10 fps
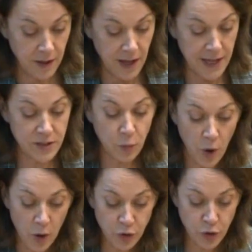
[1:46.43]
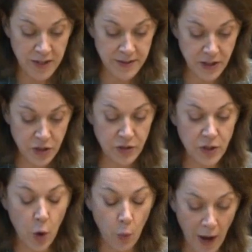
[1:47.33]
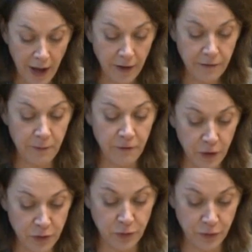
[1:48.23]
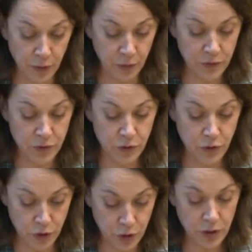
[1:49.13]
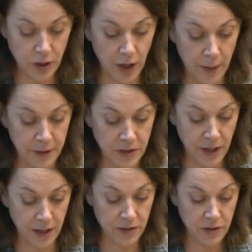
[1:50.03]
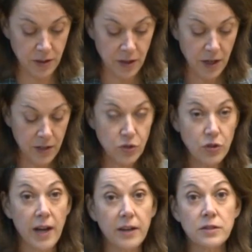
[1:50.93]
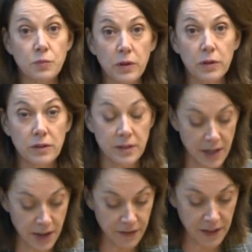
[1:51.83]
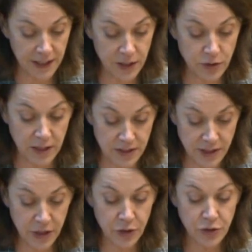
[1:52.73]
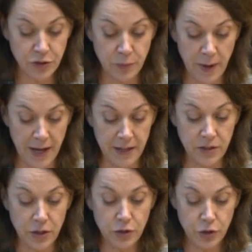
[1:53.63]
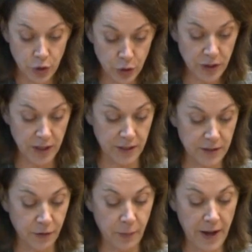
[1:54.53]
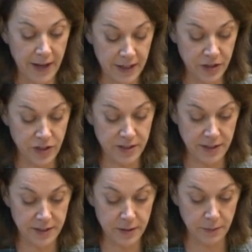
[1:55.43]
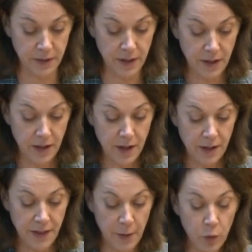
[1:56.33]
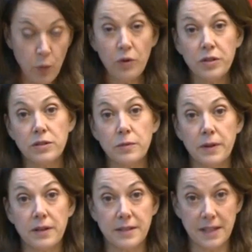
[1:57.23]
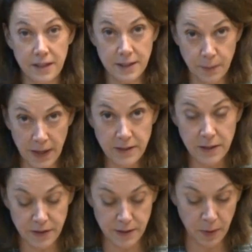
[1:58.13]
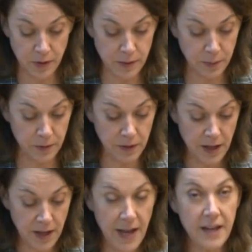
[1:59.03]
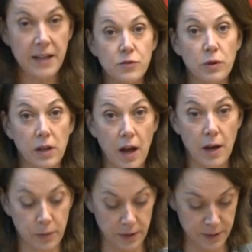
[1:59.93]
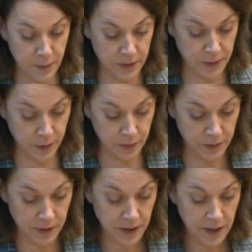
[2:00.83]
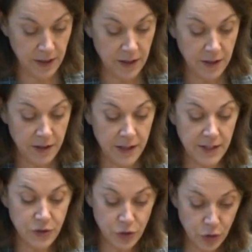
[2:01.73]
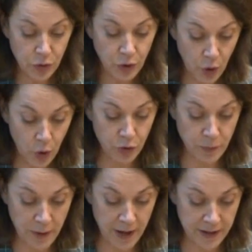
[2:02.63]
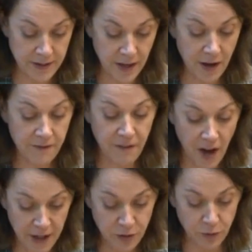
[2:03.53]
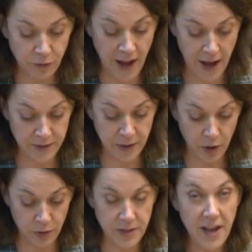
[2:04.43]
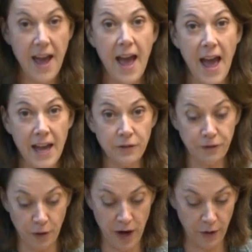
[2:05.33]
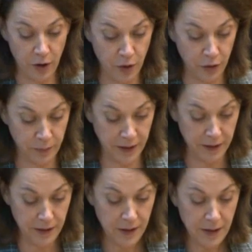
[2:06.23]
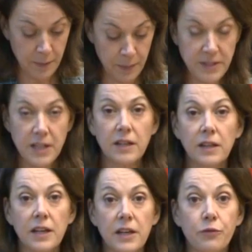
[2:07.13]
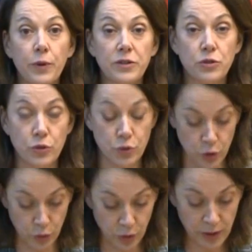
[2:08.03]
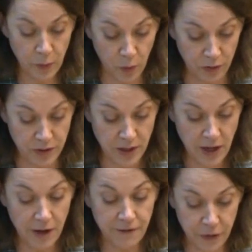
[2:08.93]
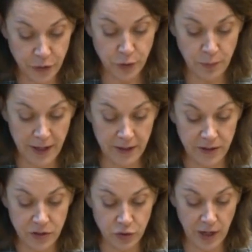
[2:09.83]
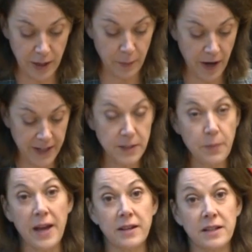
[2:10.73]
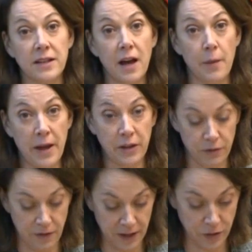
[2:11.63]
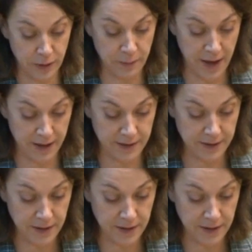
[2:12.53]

As the world transitions away from fossil fuels due to climate change, Australians will nevertheless continue to demand two things from our energy system. They will want it to be as inexpensive as possible and reliable as possible. These two core demands are vital for households and for our economy, particularly if we do truly want a future made in Australia by expanding our manufacturing base.